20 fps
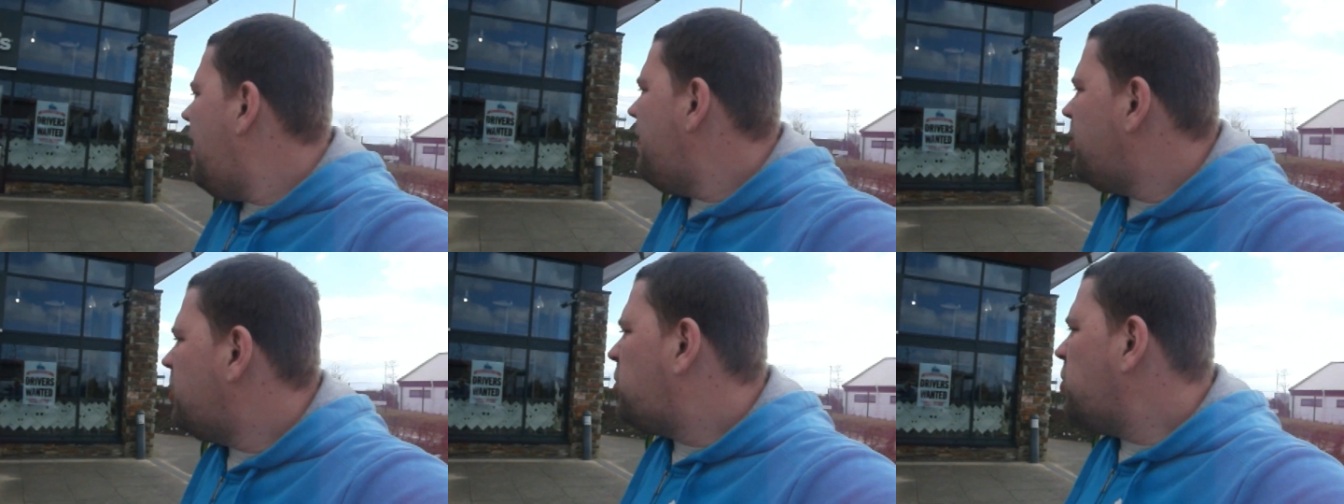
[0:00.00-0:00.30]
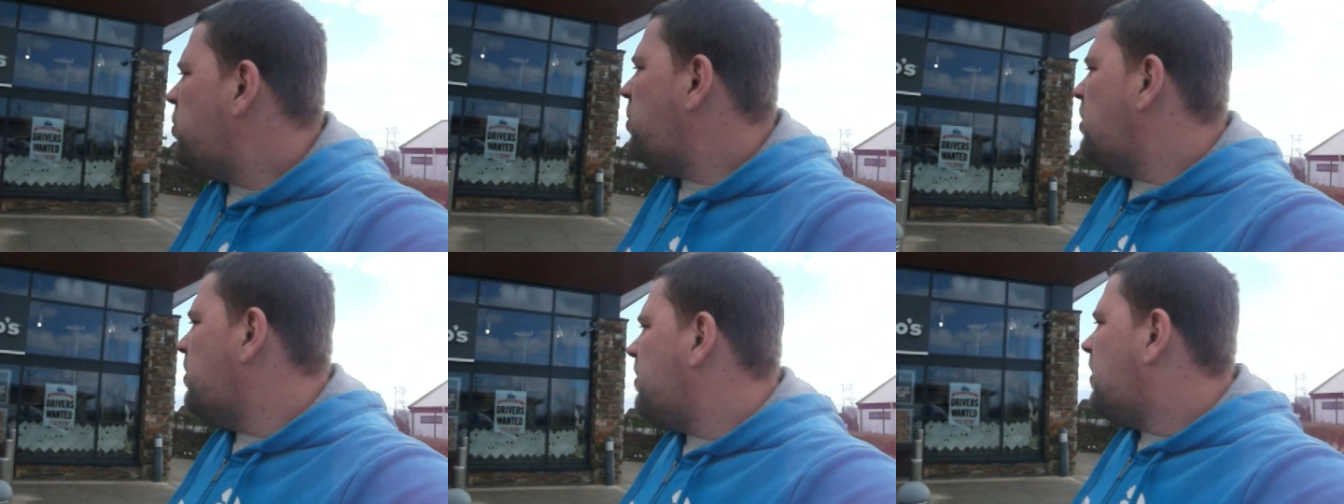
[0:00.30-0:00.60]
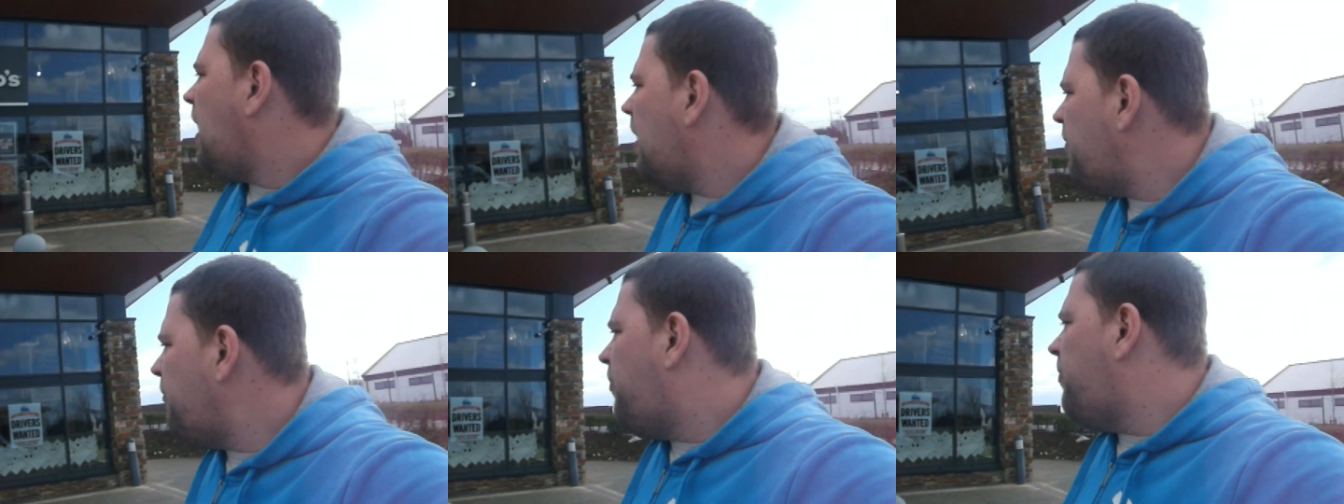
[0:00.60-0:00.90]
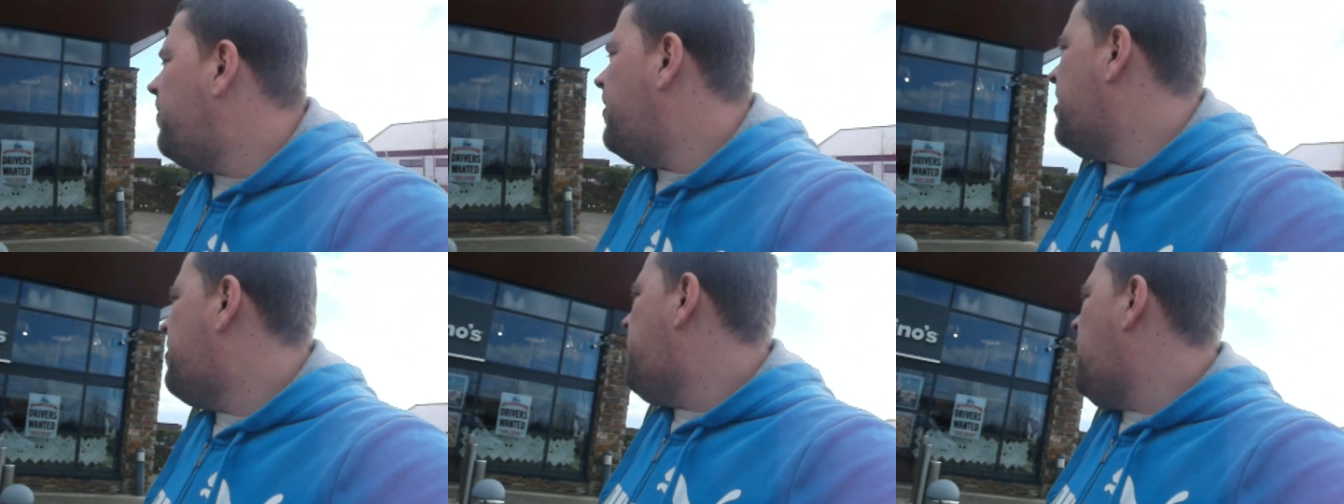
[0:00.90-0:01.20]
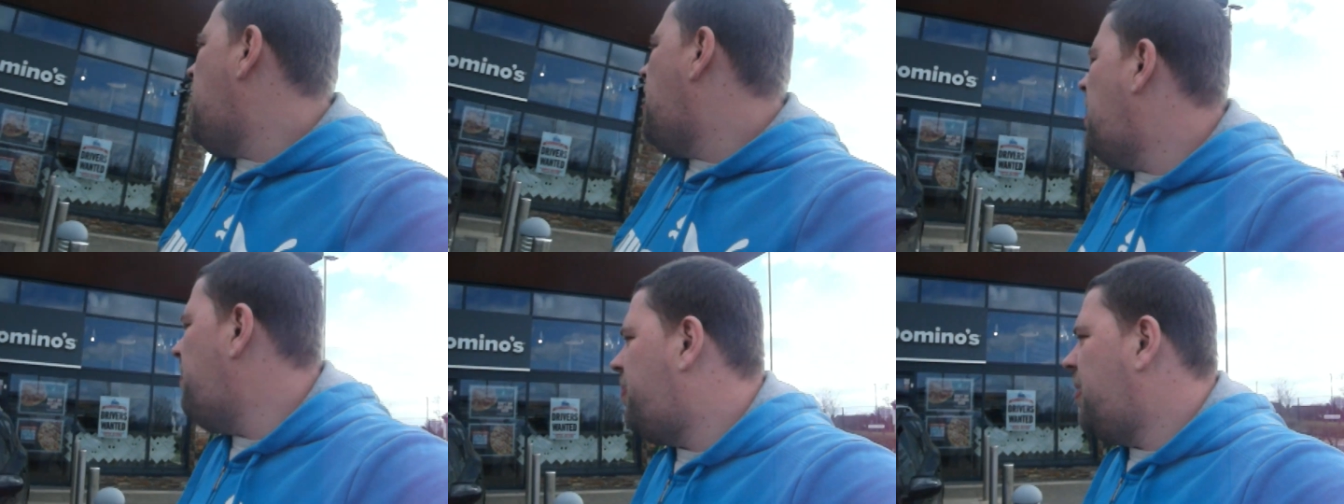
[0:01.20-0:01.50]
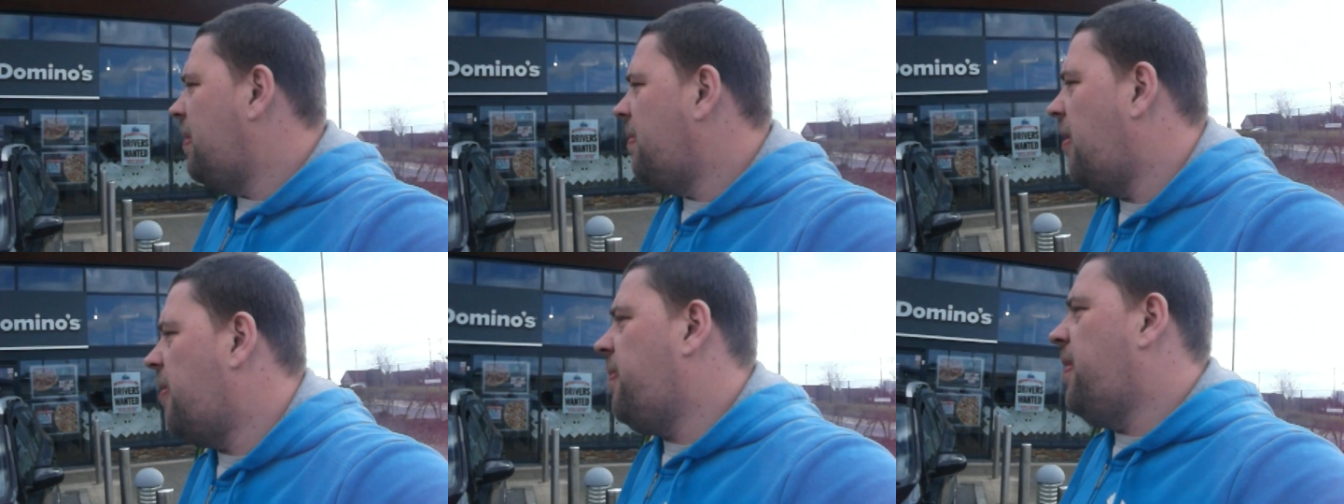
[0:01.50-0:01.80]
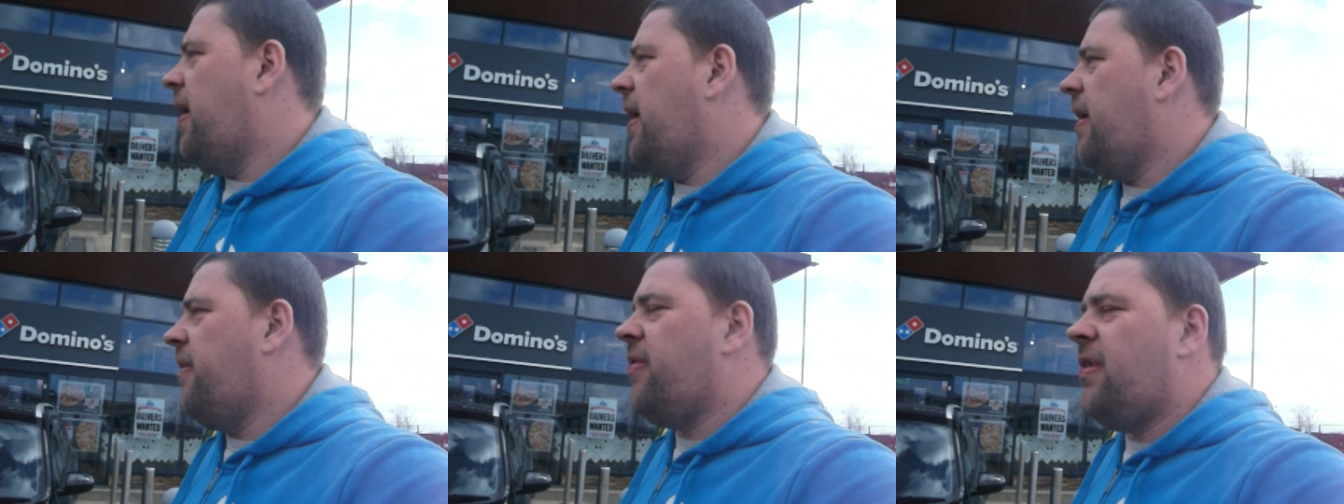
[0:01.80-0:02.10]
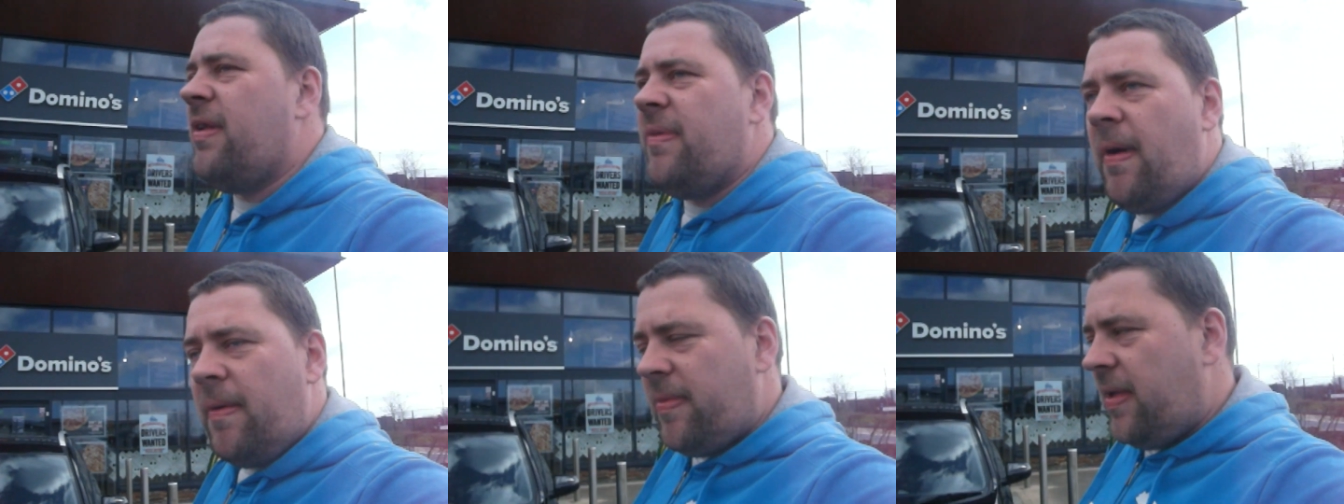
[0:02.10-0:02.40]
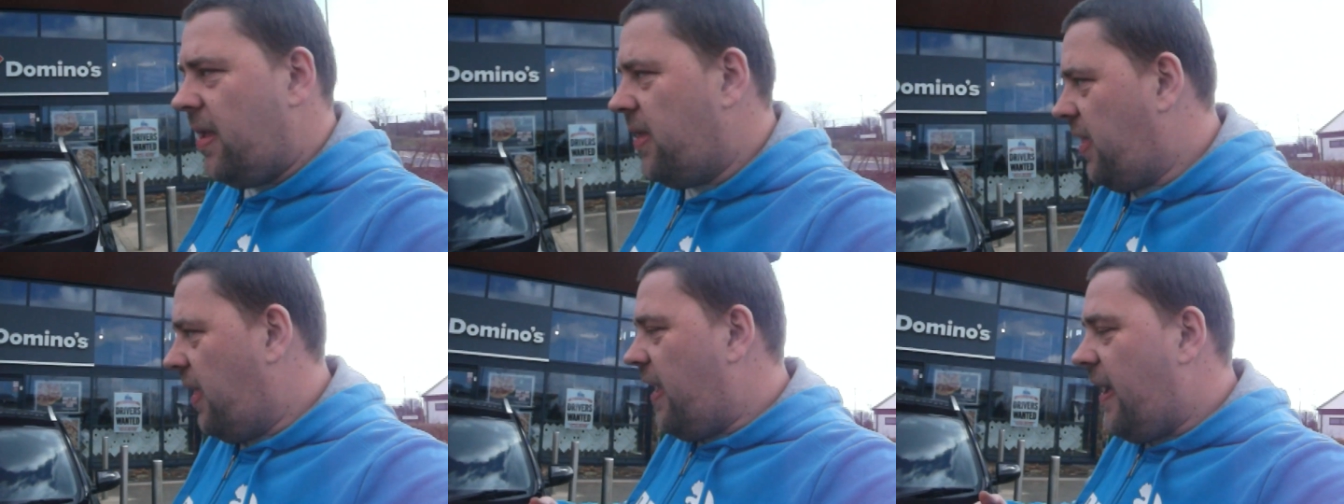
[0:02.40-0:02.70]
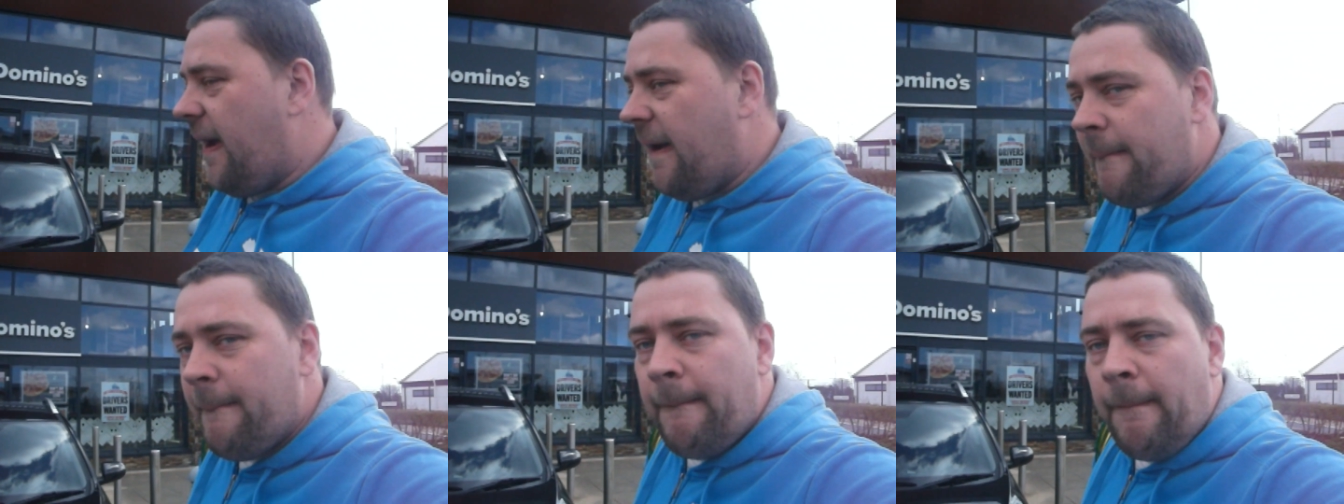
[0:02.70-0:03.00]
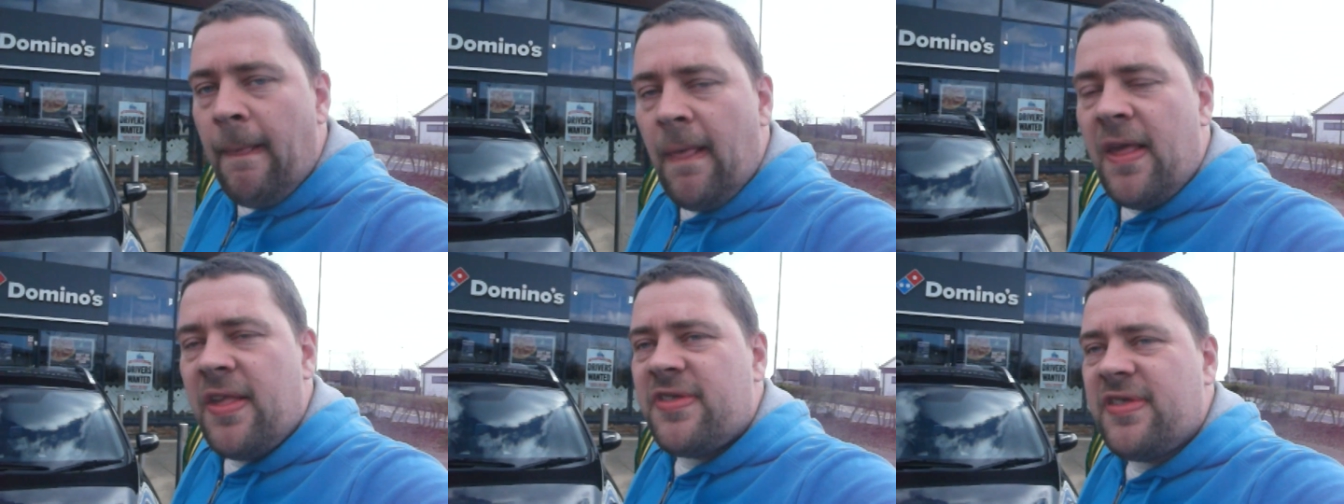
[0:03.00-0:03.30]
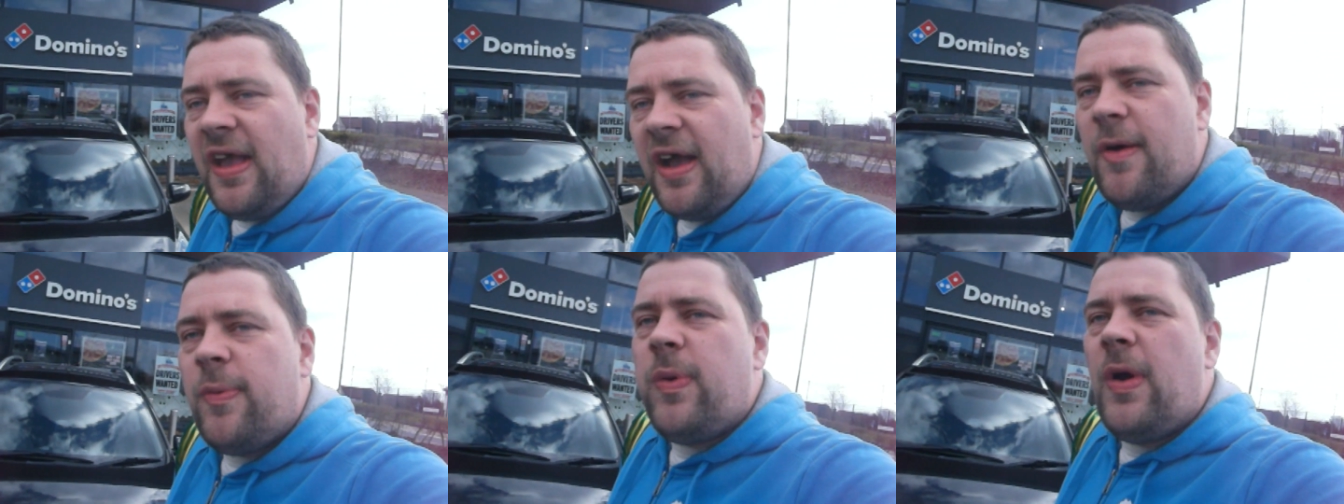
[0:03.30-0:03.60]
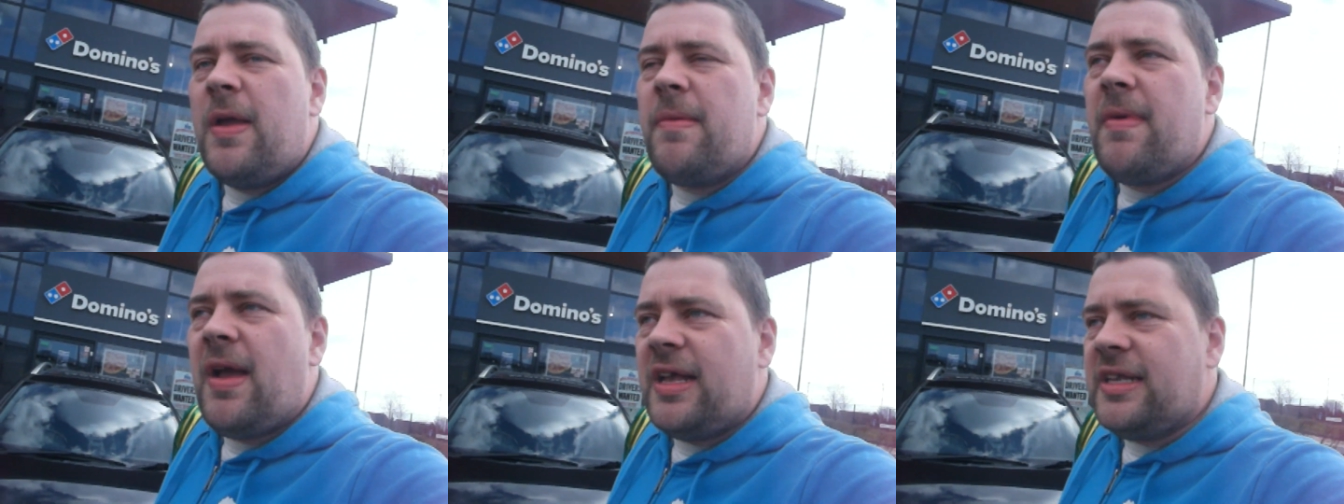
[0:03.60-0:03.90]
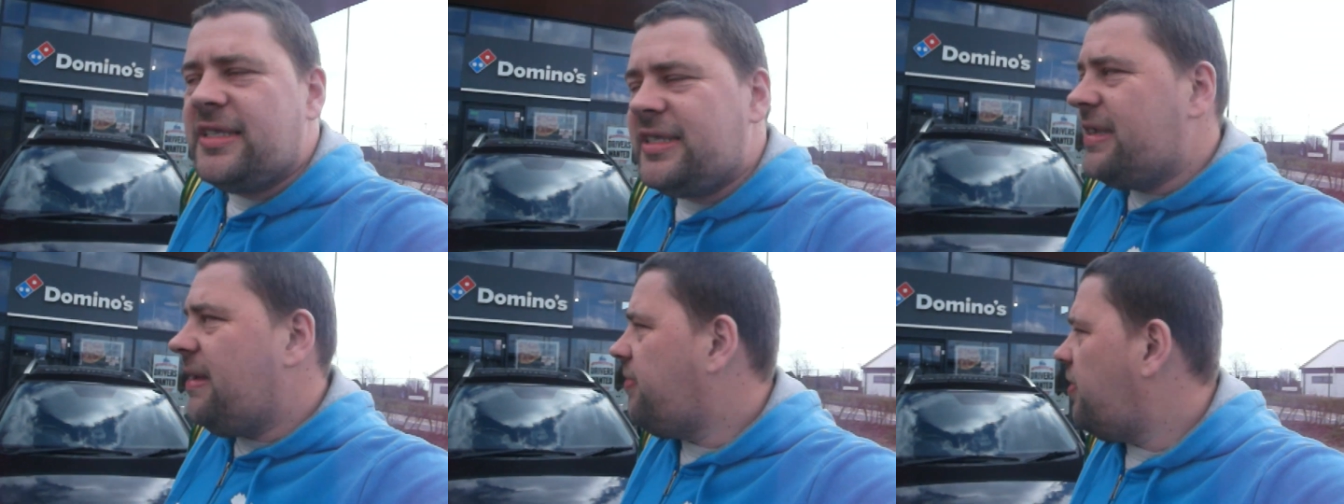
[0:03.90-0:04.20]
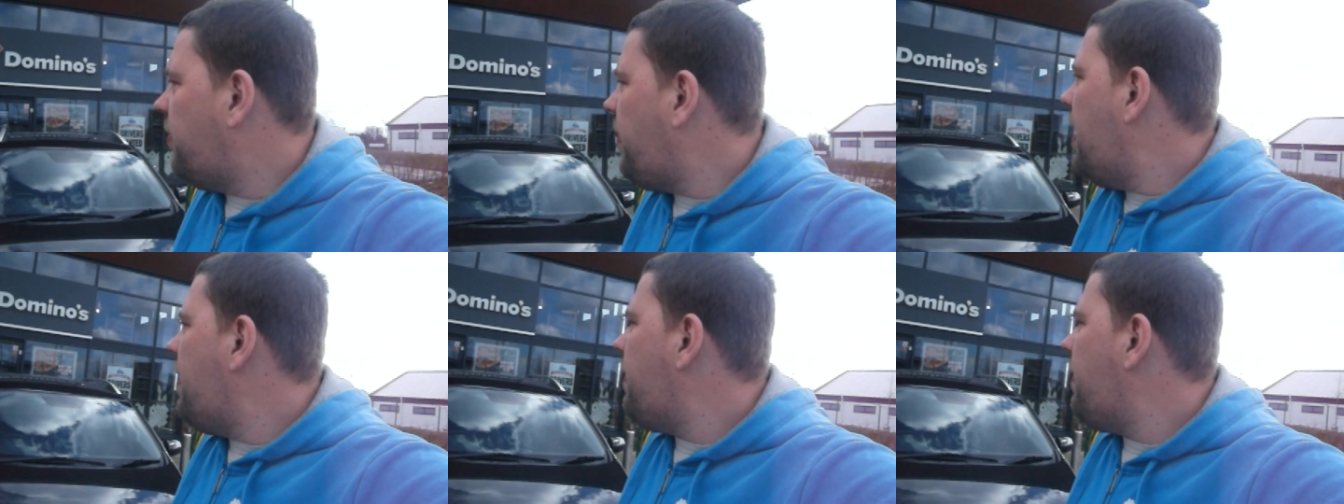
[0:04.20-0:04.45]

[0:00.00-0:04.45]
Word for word: A majority of them come from this part of Plymouth now, if we live up near the uh, Southway Massive, the